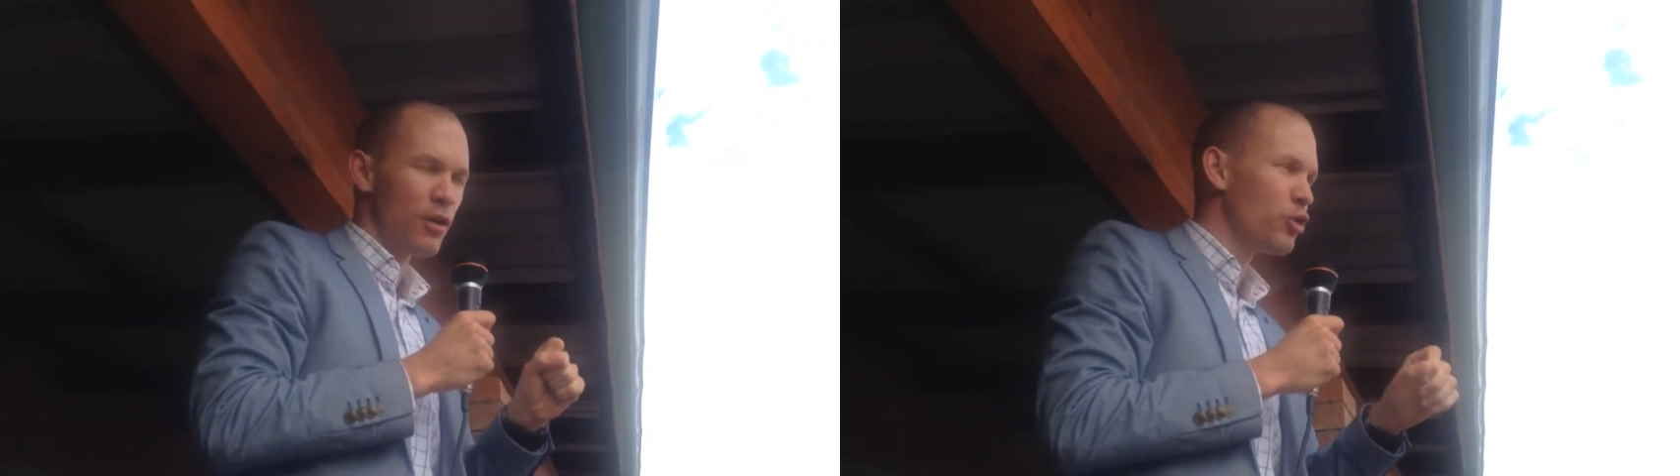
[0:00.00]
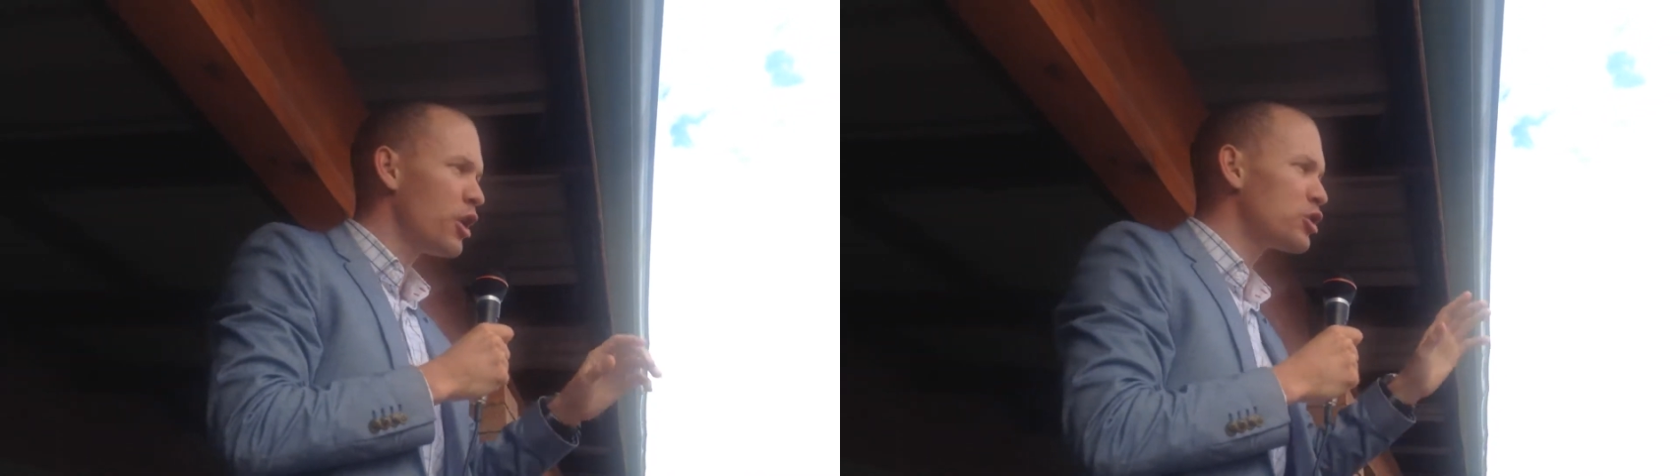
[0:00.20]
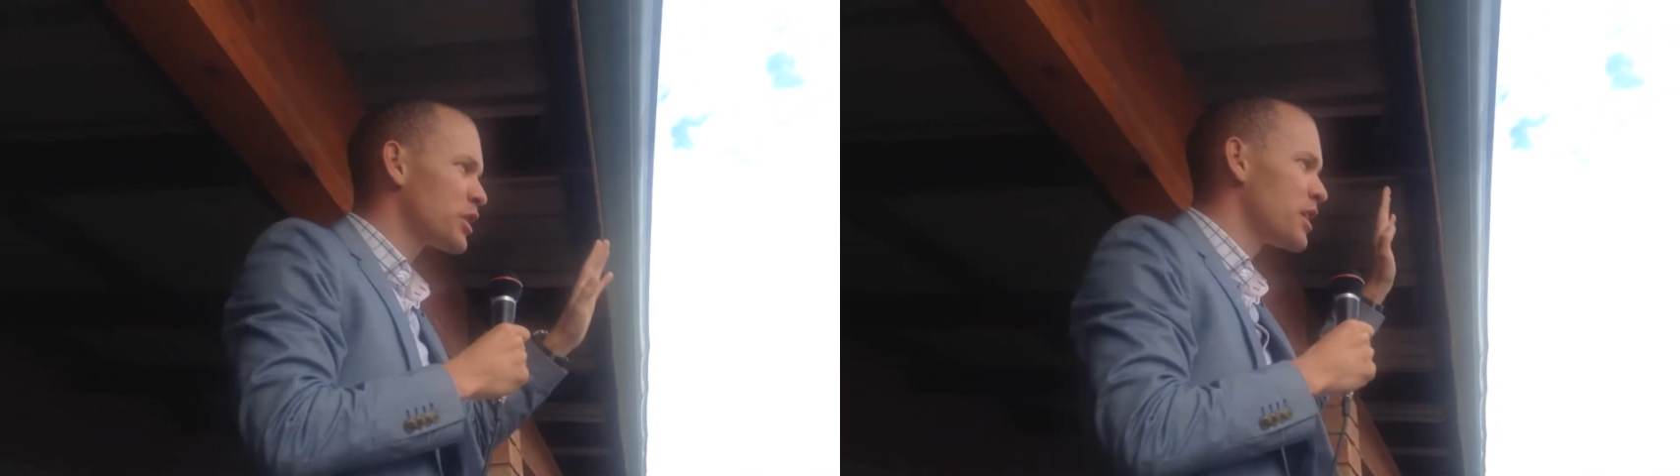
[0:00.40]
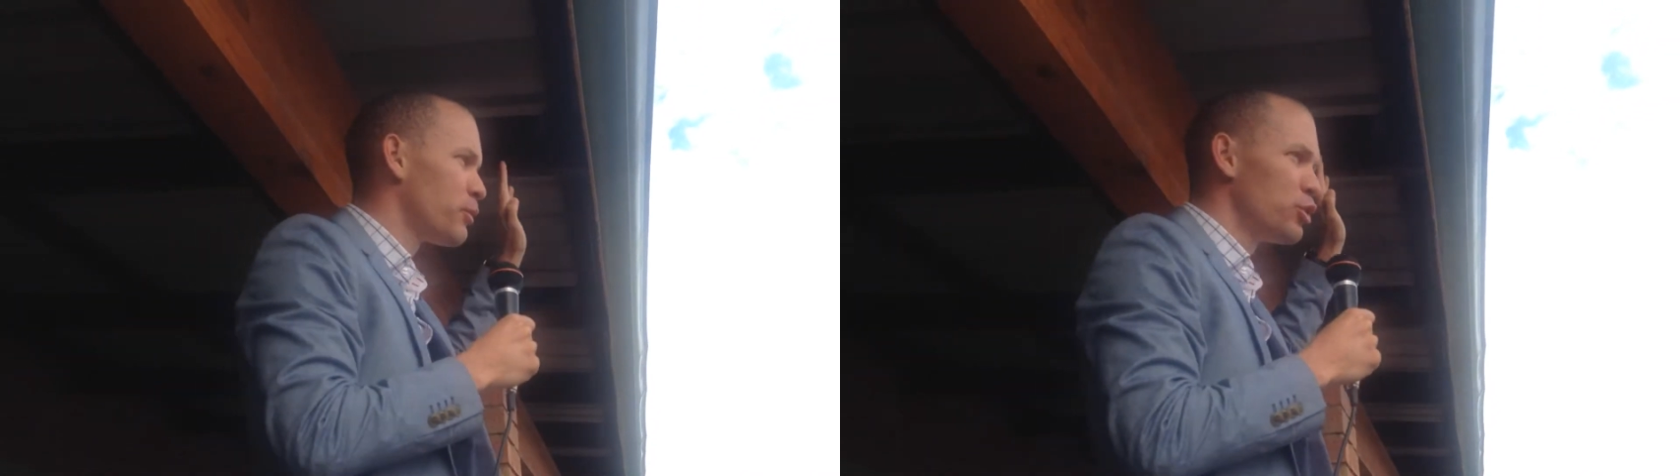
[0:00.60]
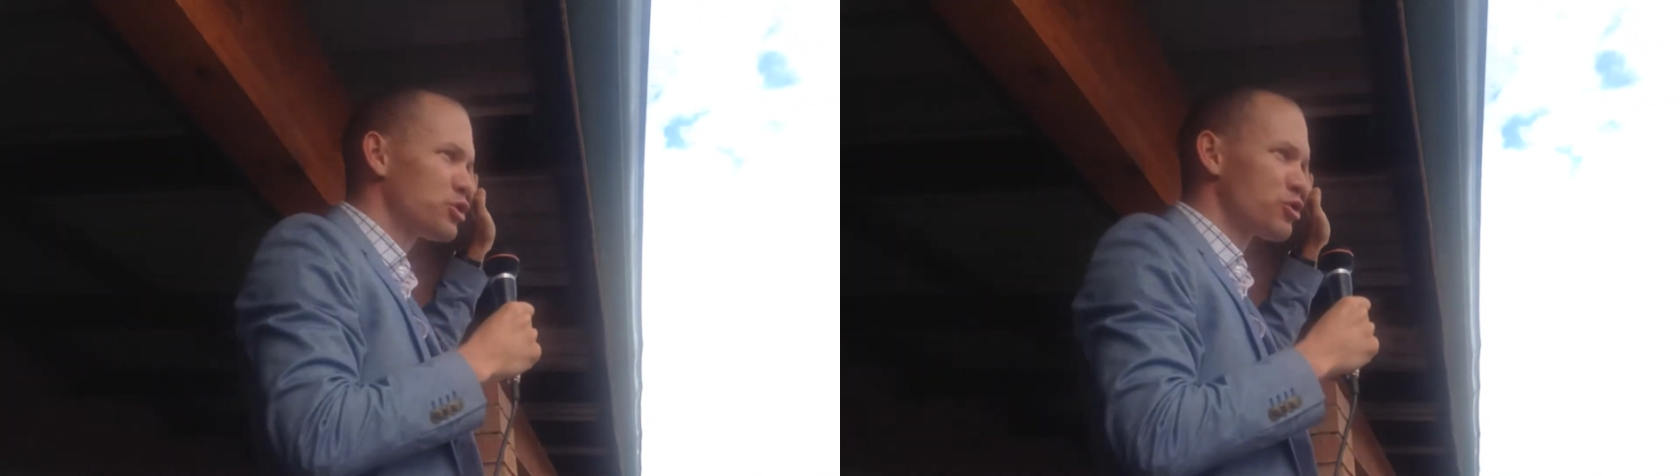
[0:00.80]
who knows where the
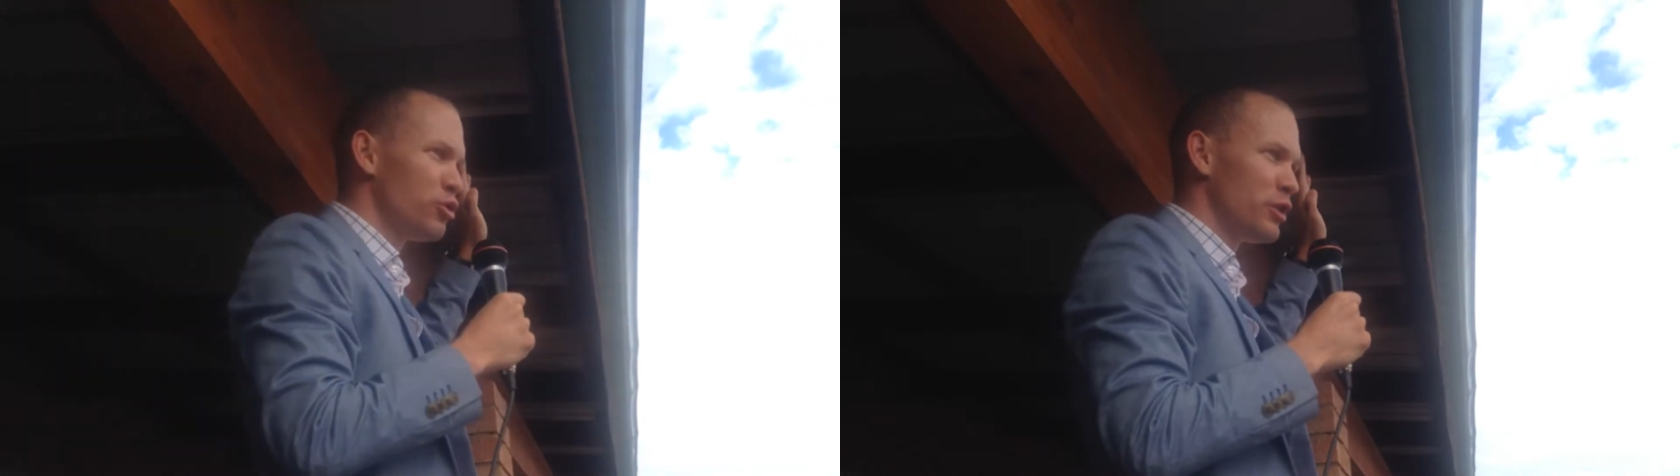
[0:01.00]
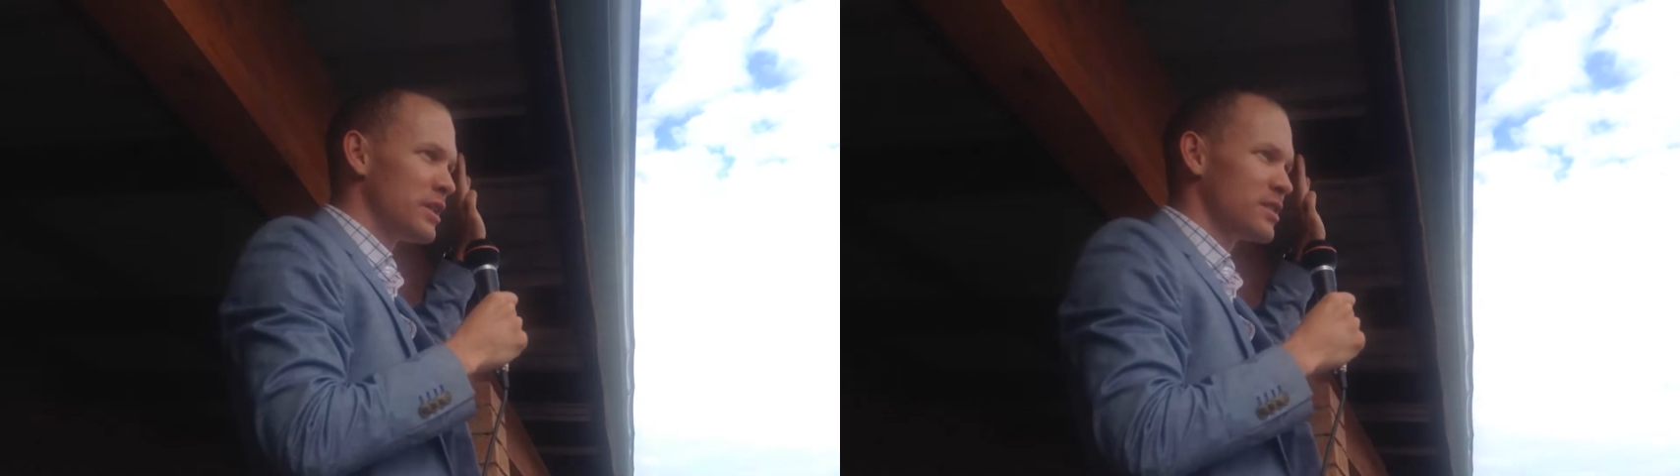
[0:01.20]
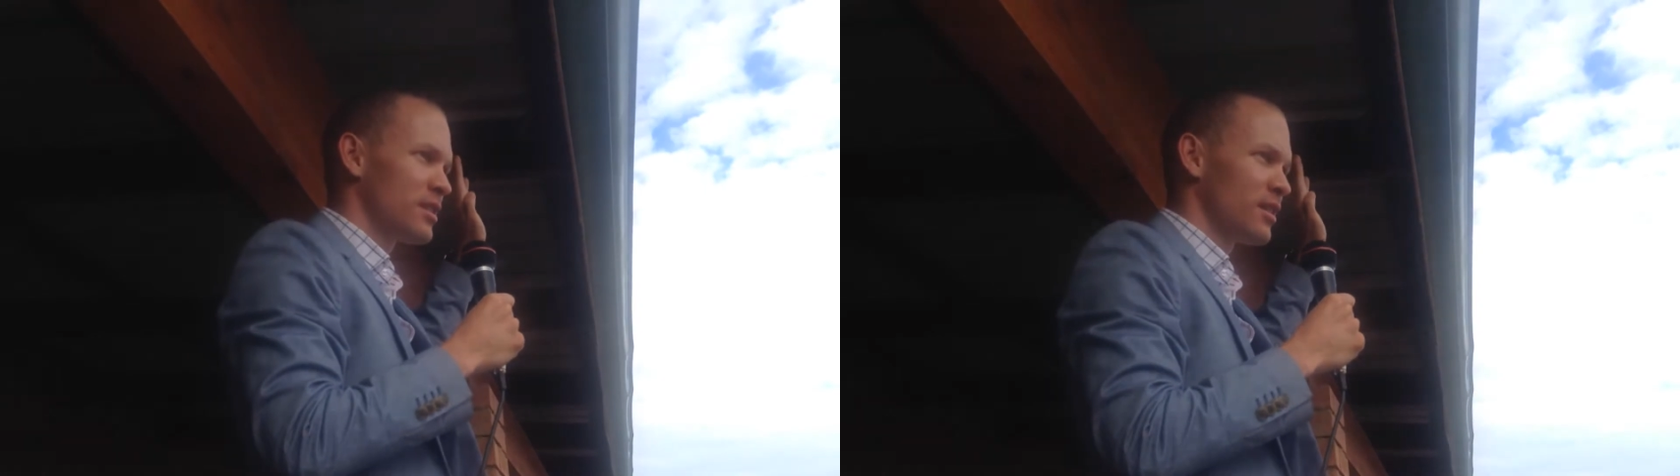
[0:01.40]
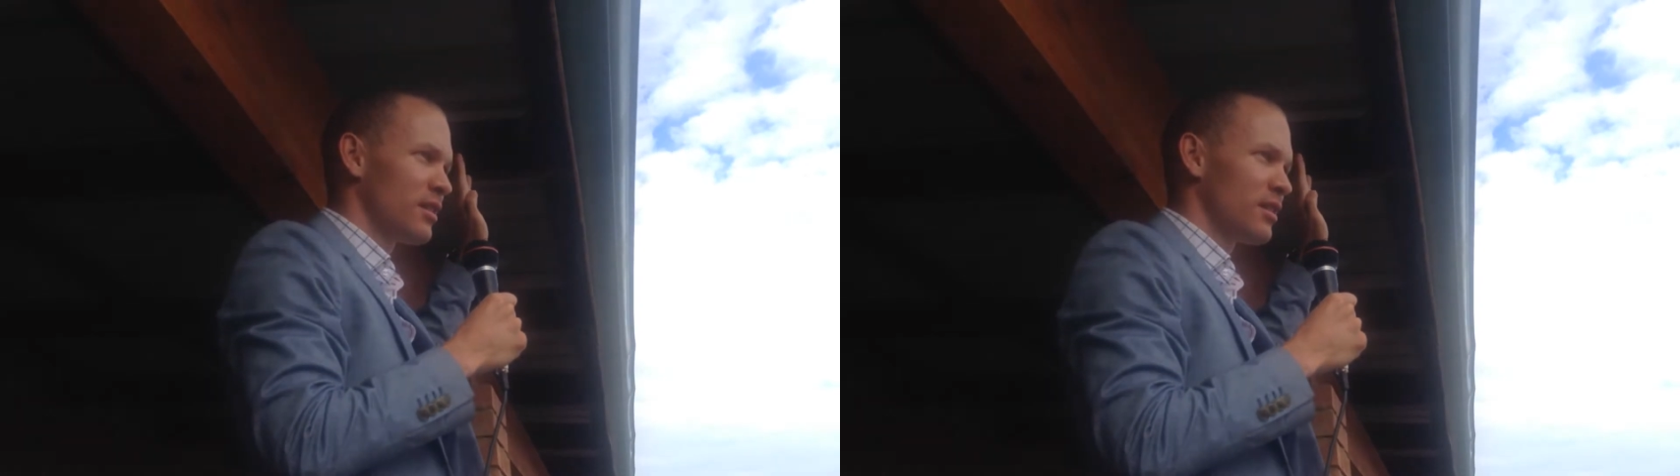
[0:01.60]
blue school is?